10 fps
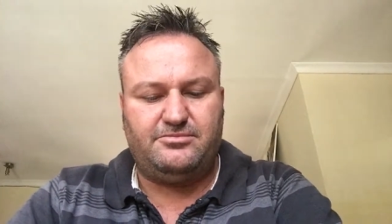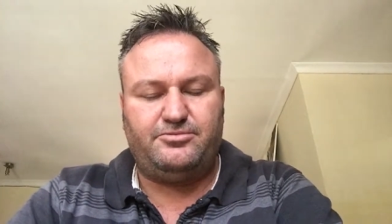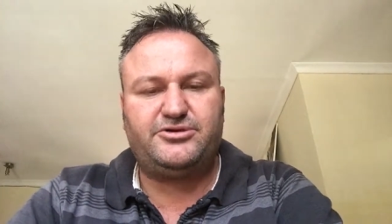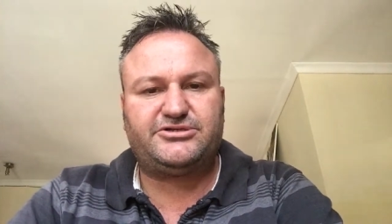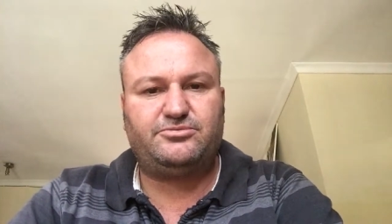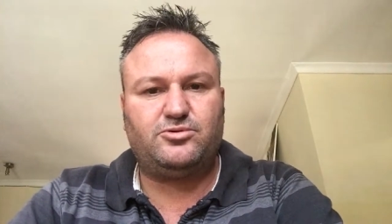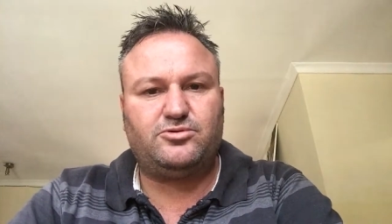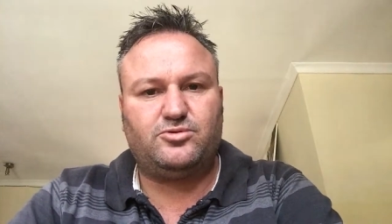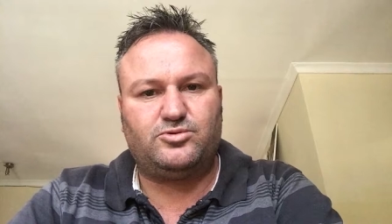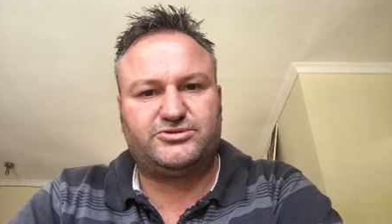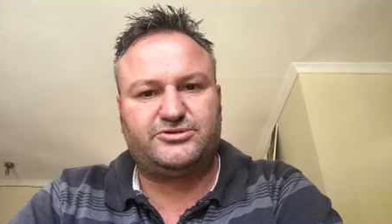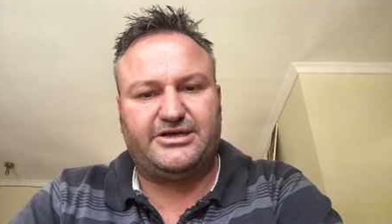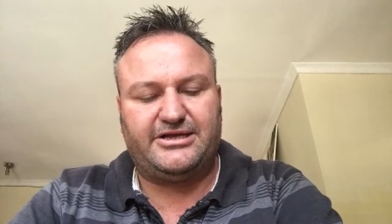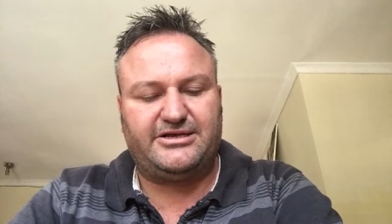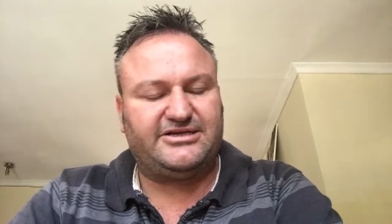put a small course
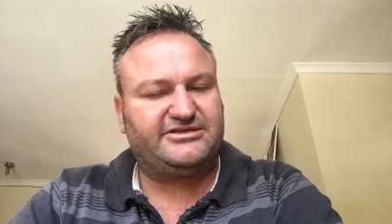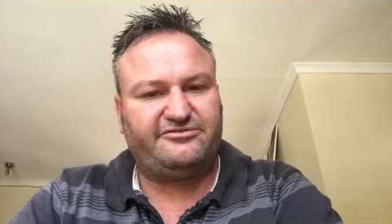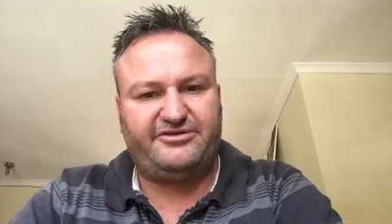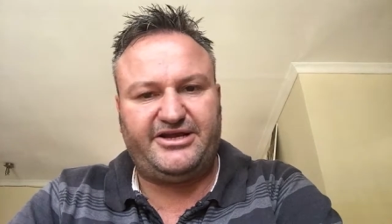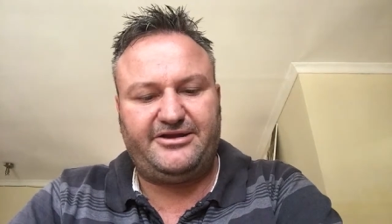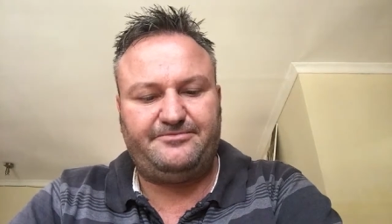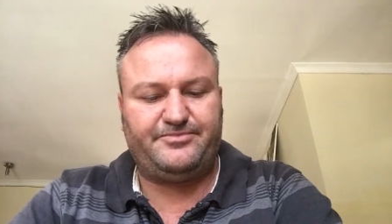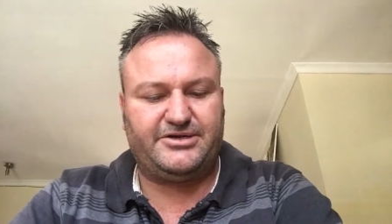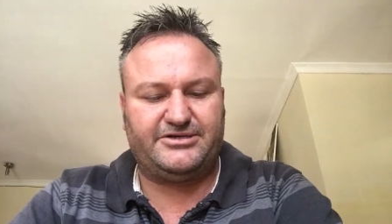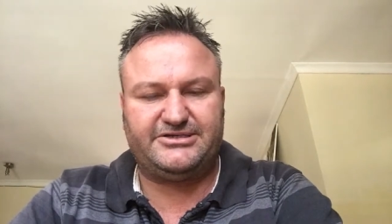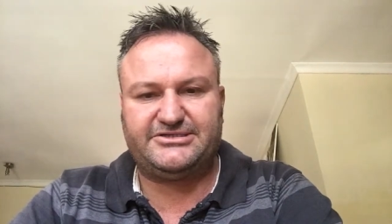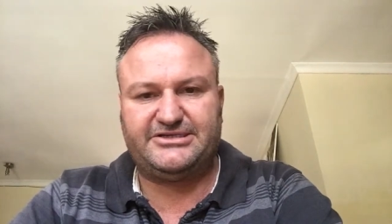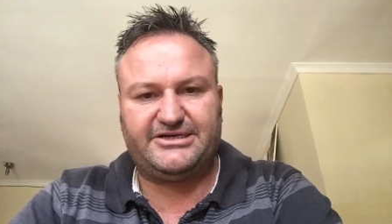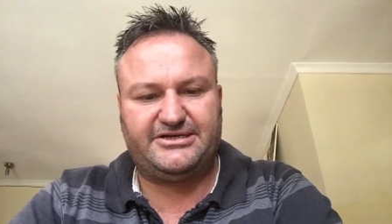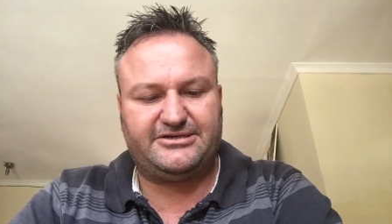together. It's free. You can just
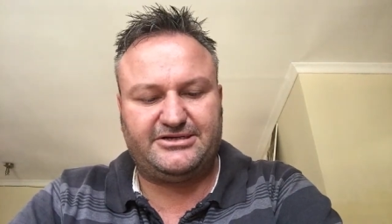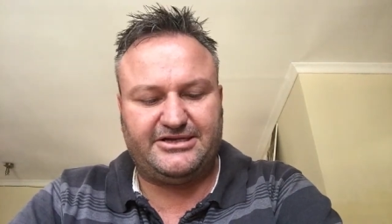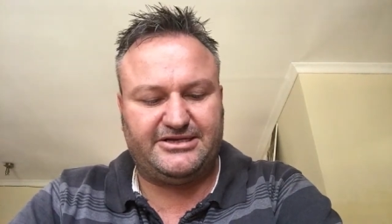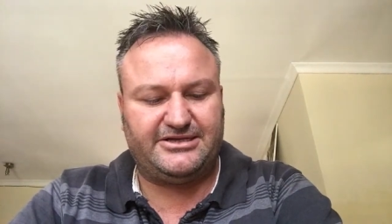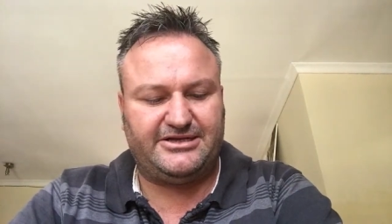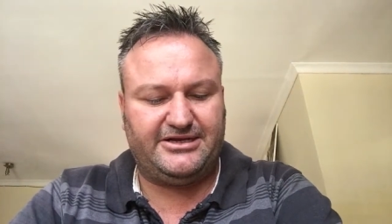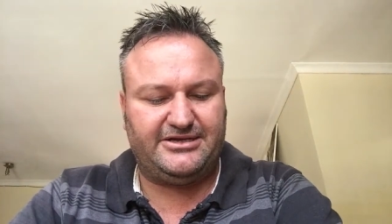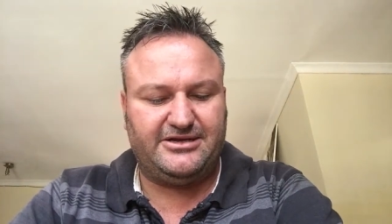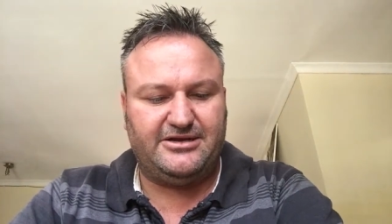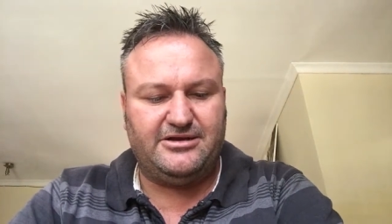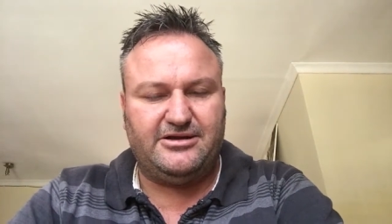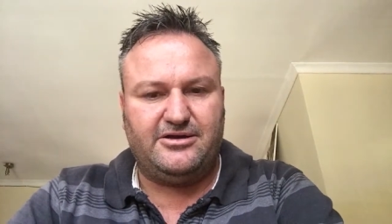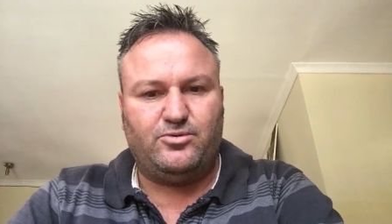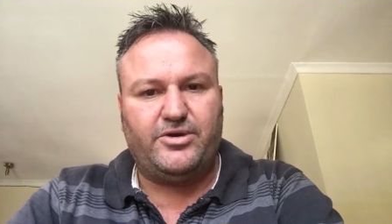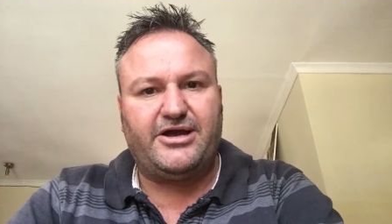click in the link
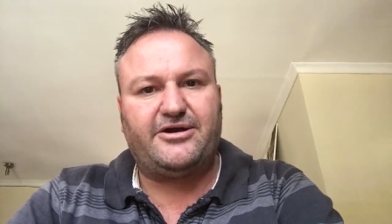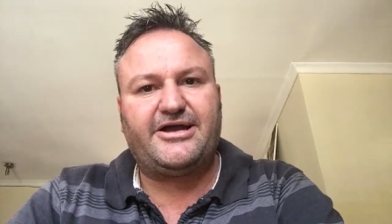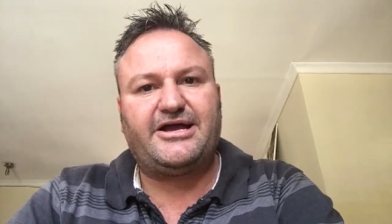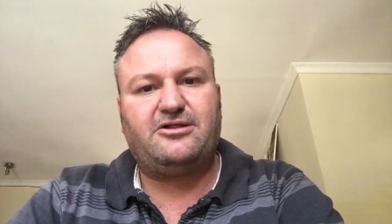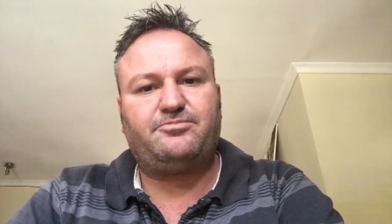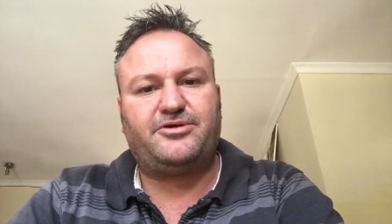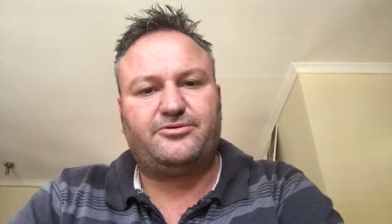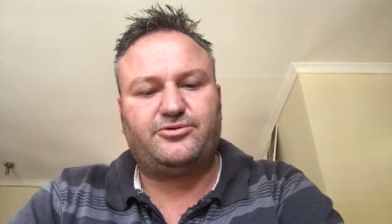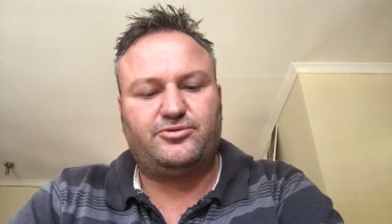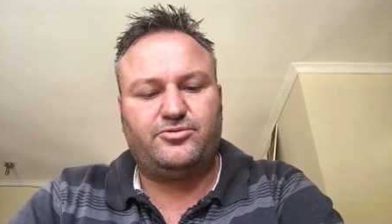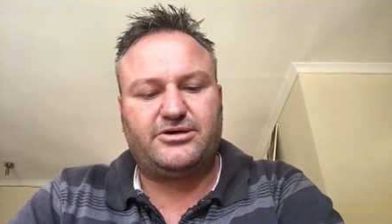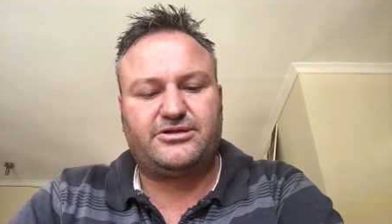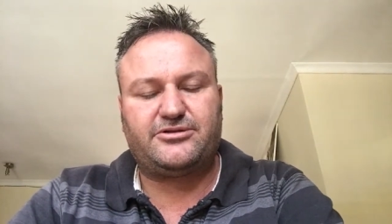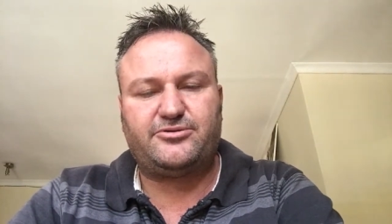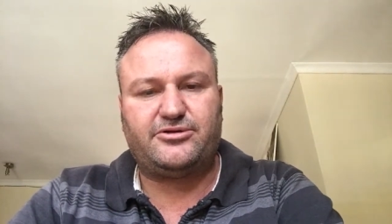where I help you to work
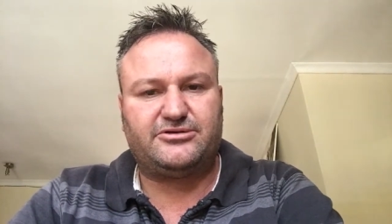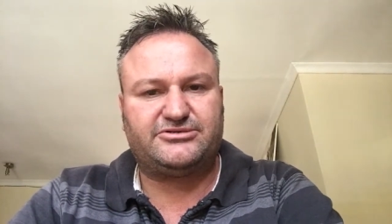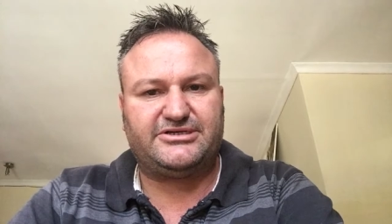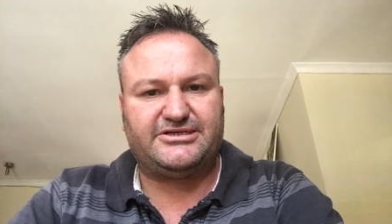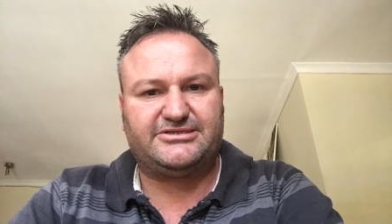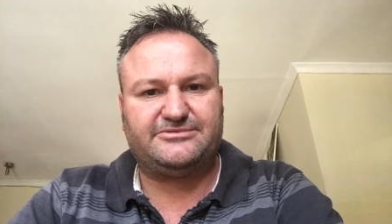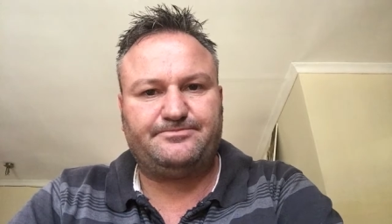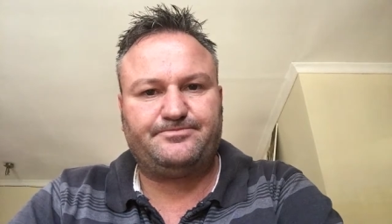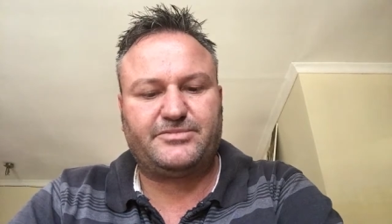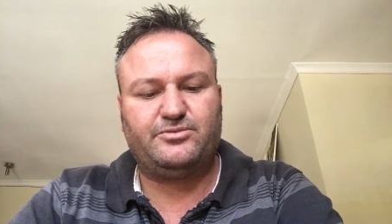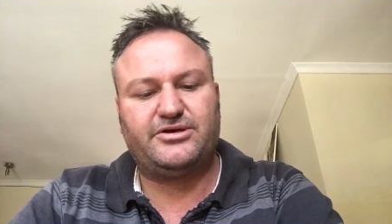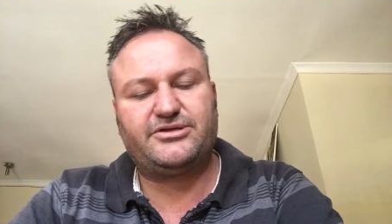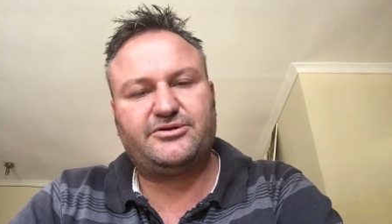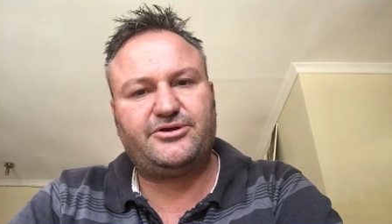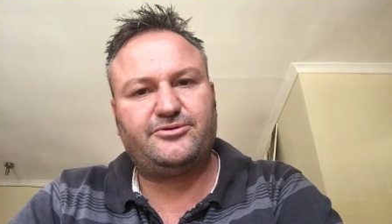through those things. Work
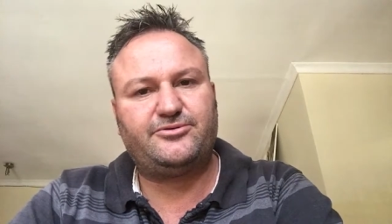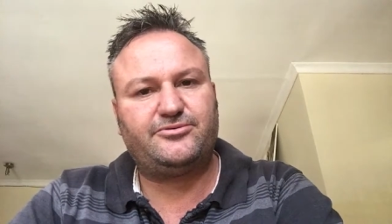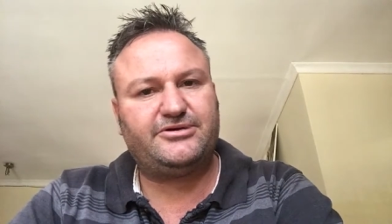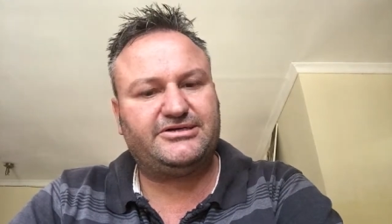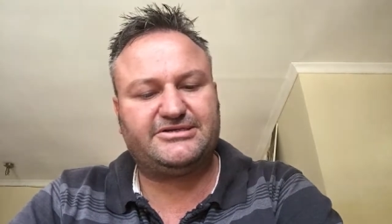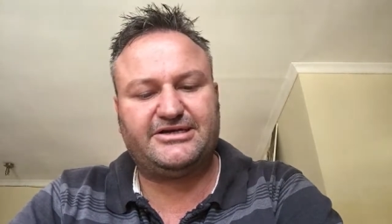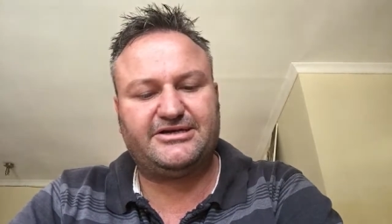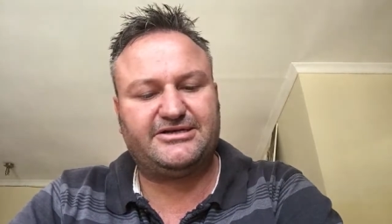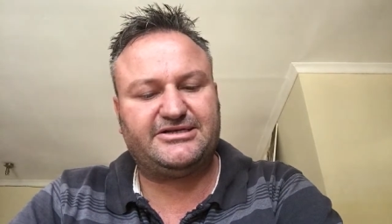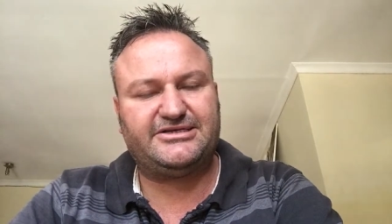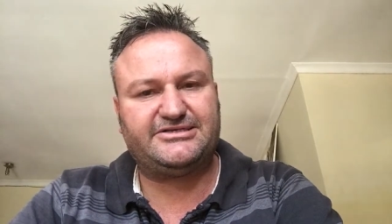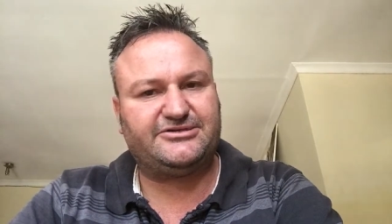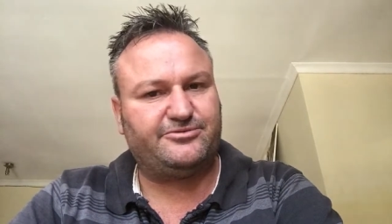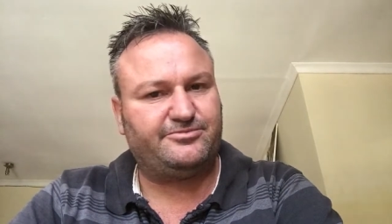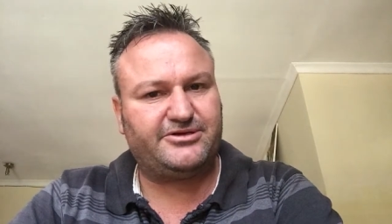through your insecurities,
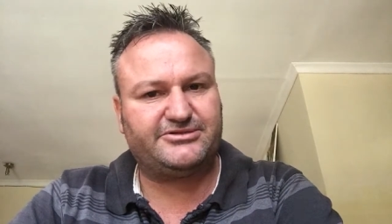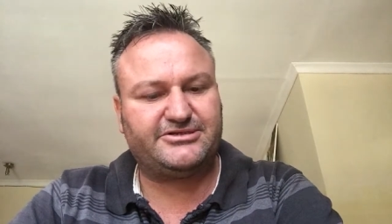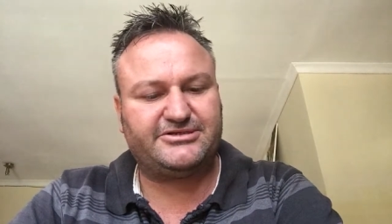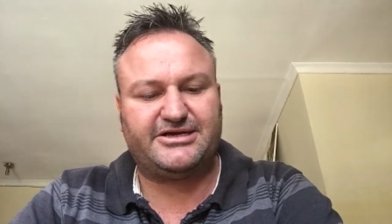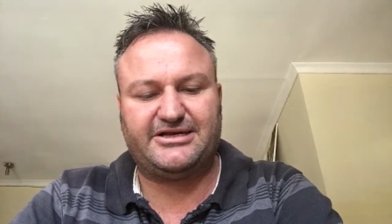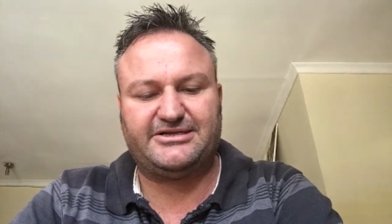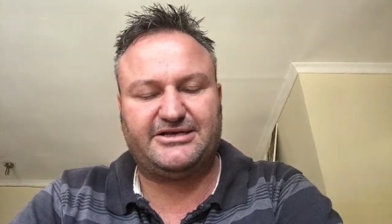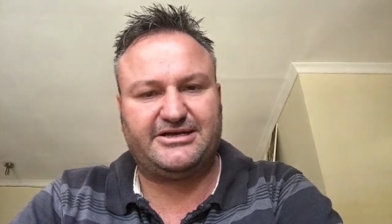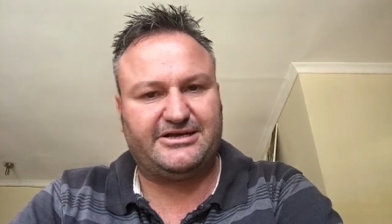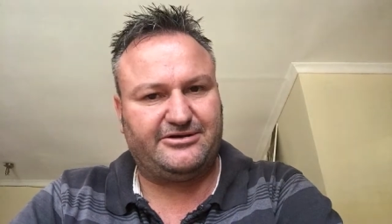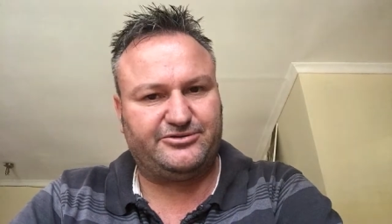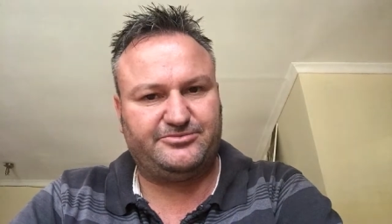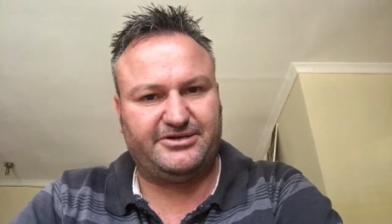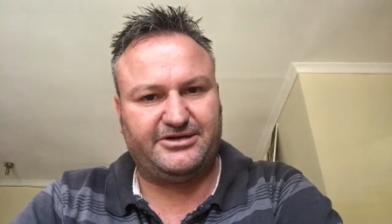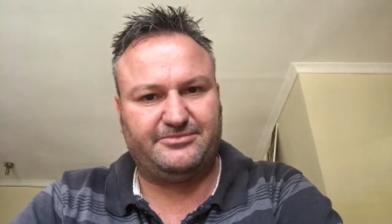your approach anxiety, and how to
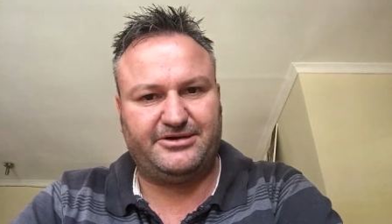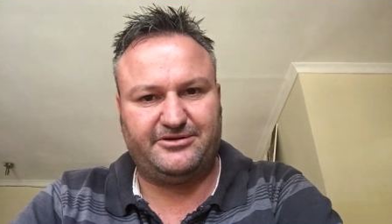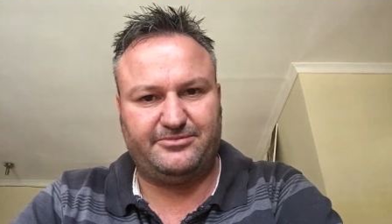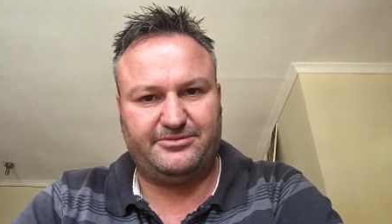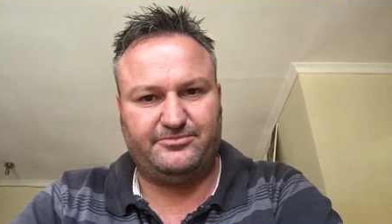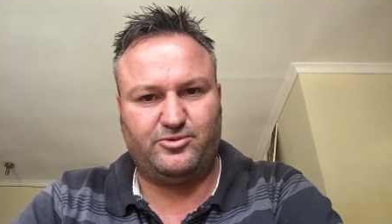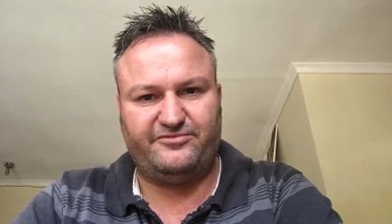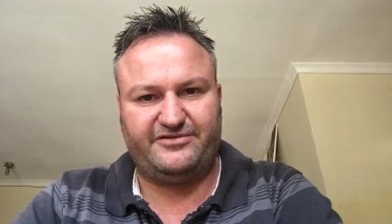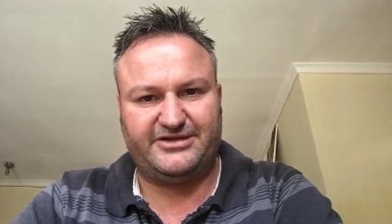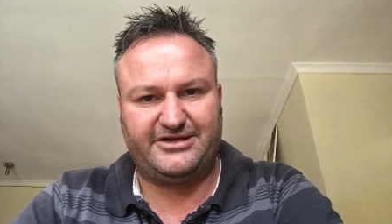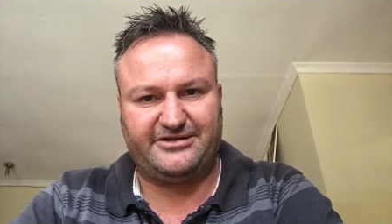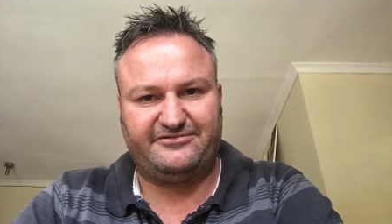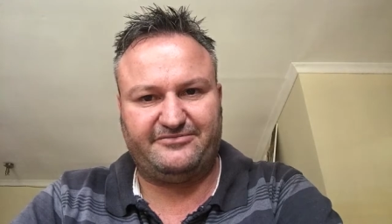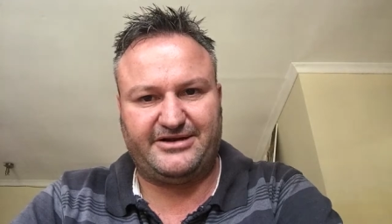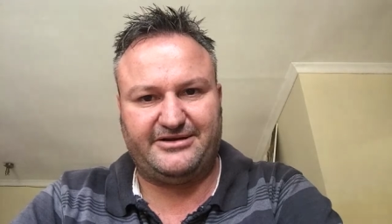become a little bit more of an attractive
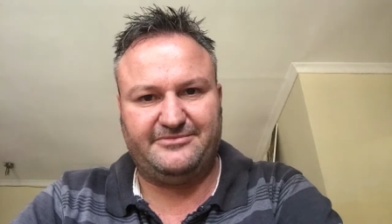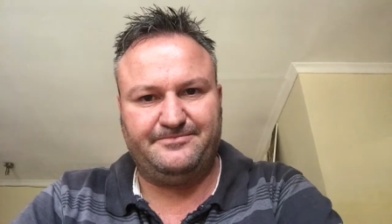man.